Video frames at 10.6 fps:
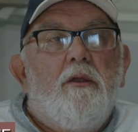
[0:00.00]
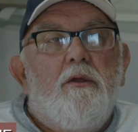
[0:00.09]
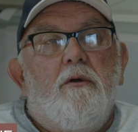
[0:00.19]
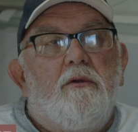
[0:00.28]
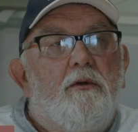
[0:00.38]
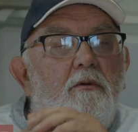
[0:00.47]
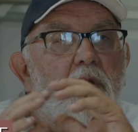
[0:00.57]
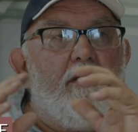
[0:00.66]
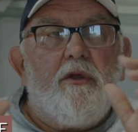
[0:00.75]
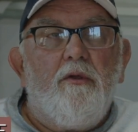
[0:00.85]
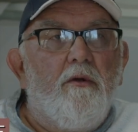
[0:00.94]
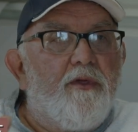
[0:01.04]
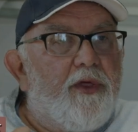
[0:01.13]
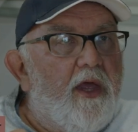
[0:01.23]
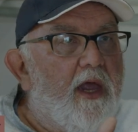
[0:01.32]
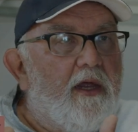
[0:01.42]
They're into their
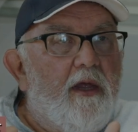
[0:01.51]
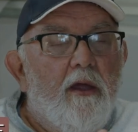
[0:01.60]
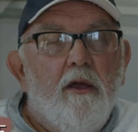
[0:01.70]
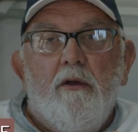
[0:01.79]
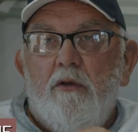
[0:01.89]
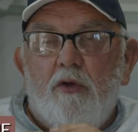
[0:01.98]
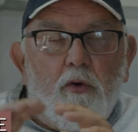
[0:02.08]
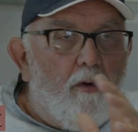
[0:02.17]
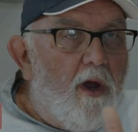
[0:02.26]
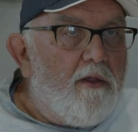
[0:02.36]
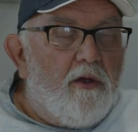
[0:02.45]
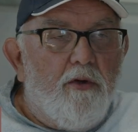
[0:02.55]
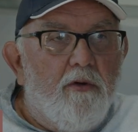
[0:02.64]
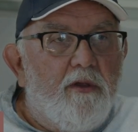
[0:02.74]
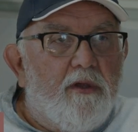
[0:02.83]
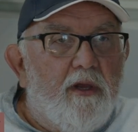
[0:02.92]
thing. It's great that you're
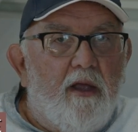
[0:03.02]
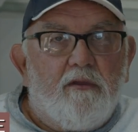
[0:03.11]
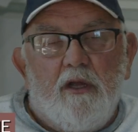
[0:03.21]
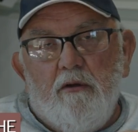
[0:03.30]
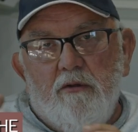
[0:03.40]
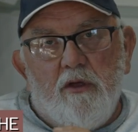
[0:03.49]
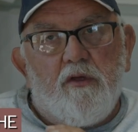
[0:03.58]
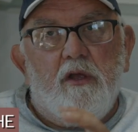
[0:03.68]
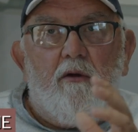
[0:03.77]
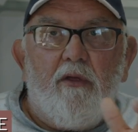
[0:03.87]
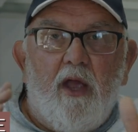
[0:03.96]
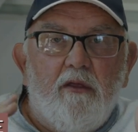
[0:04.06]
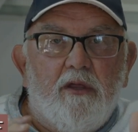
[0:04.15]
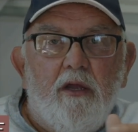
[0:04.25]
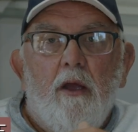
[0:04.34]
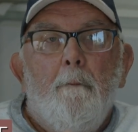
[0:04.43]
into that thing or this thing or that
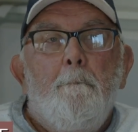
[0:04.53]
thing,